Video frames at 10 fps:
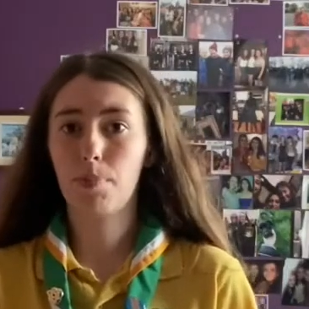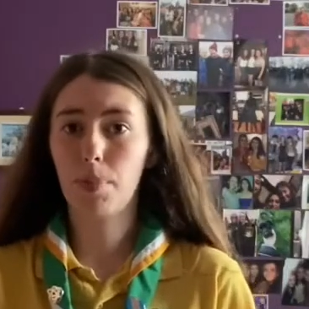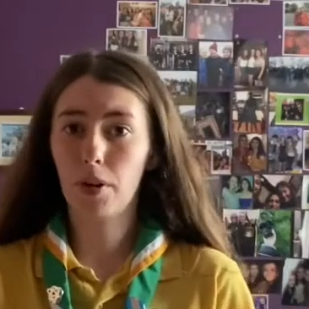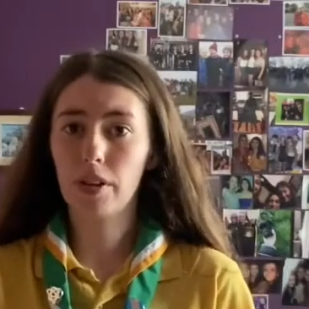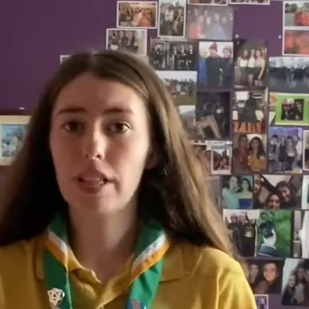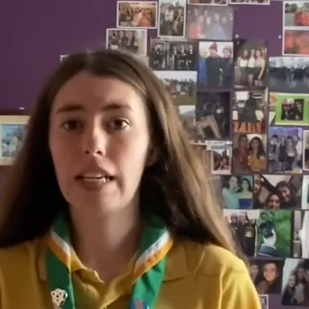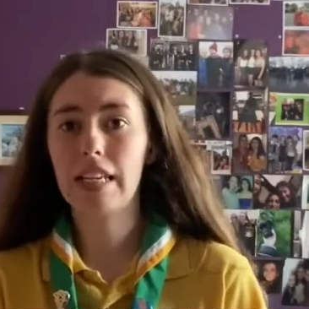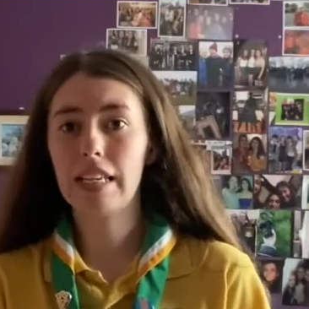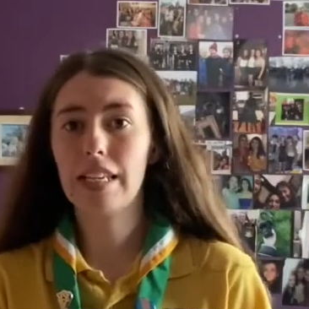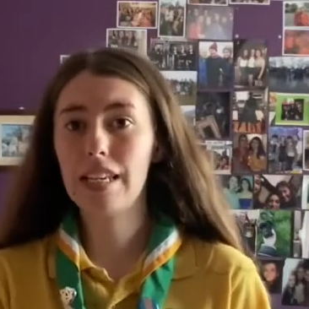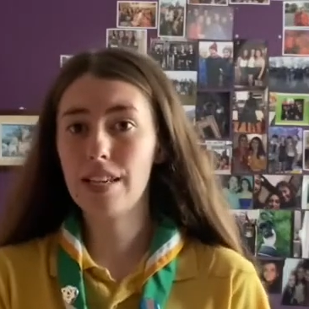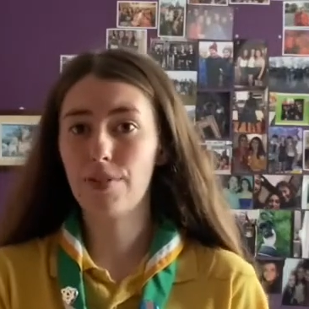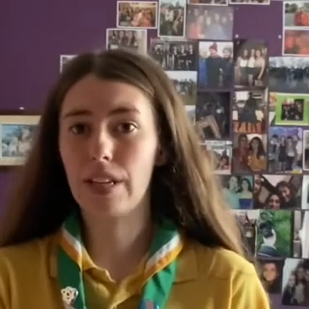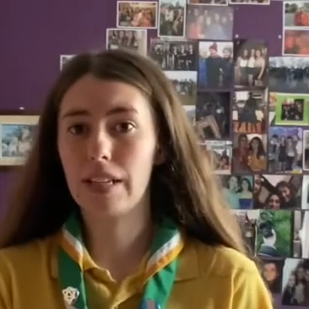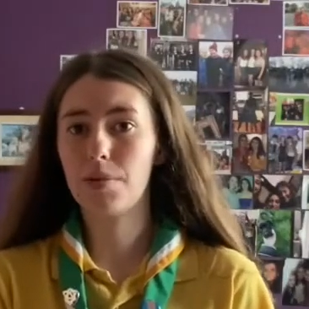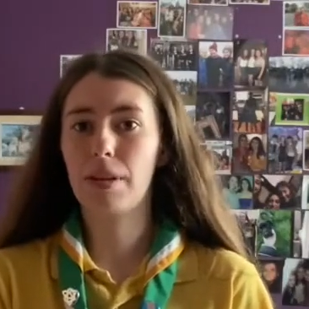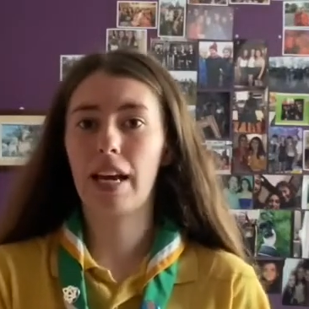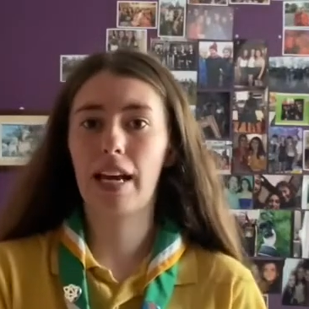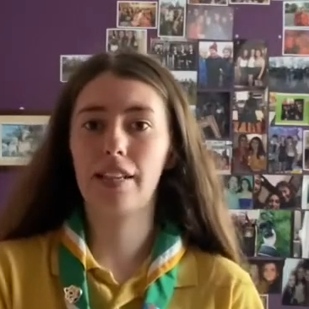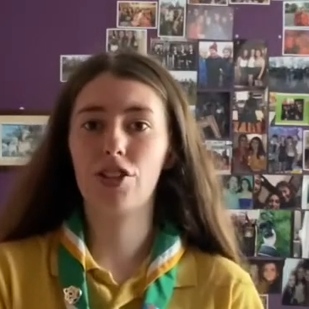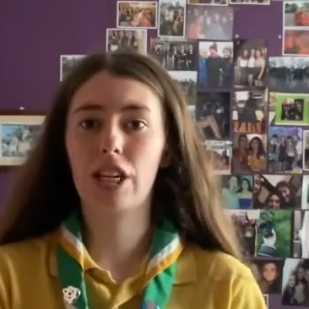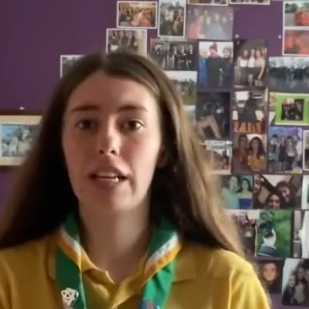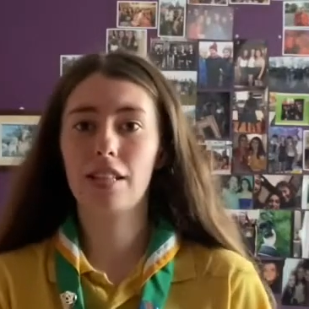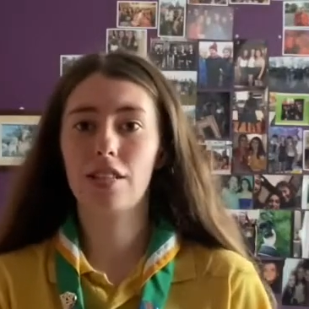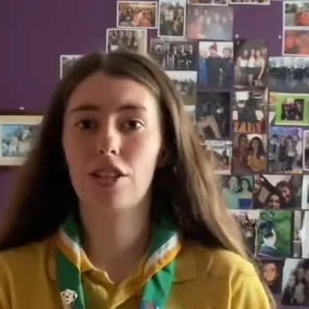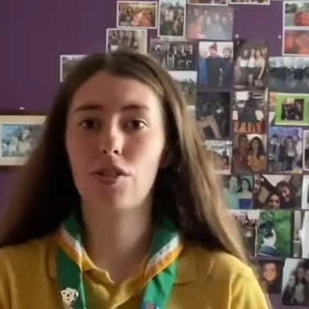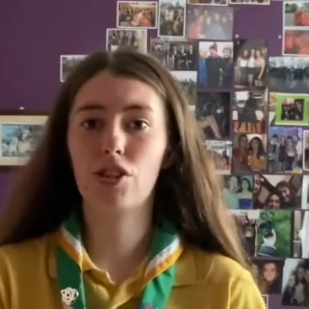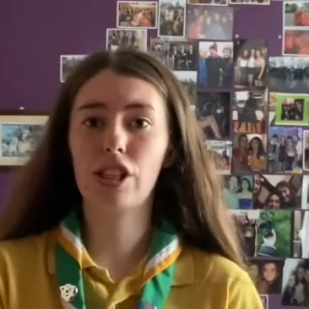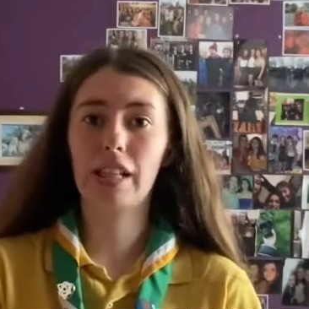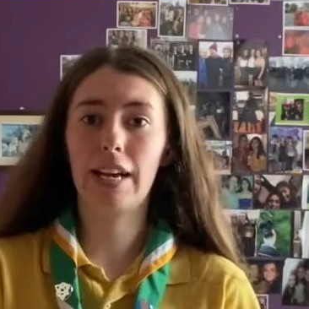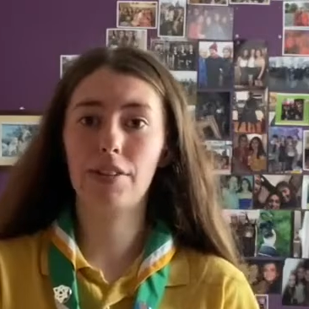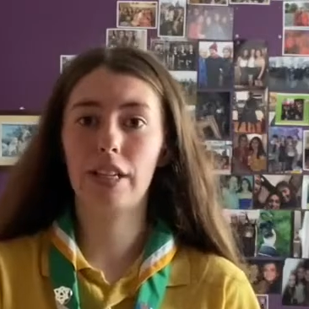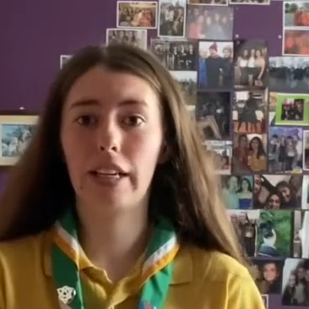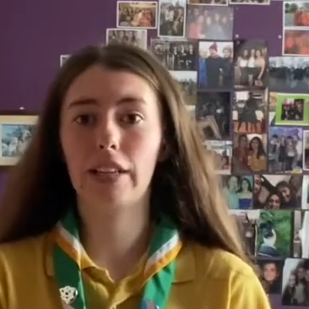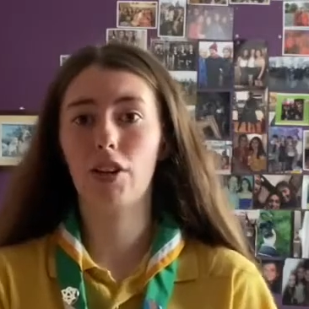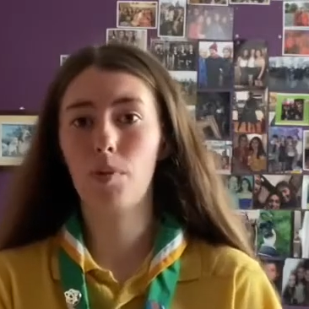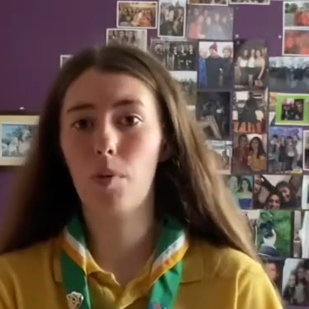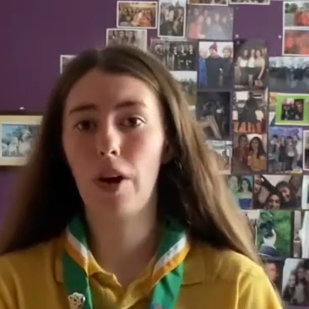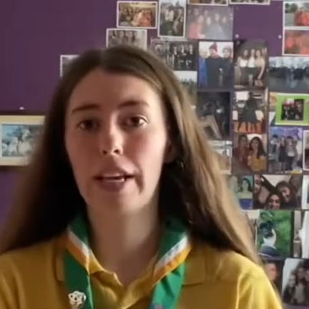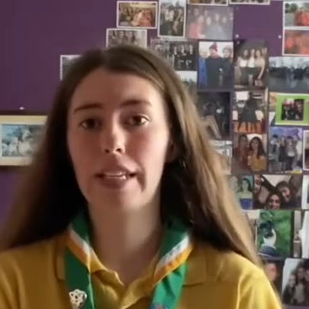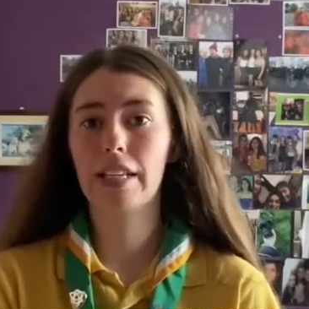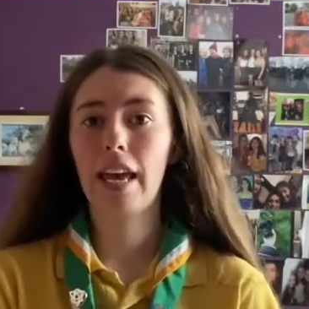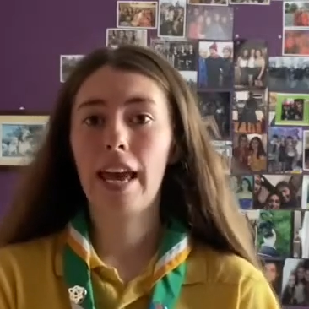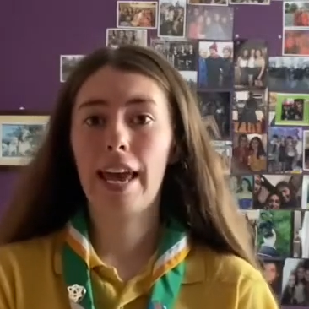but in the evenings we had a chance to chill out and unwind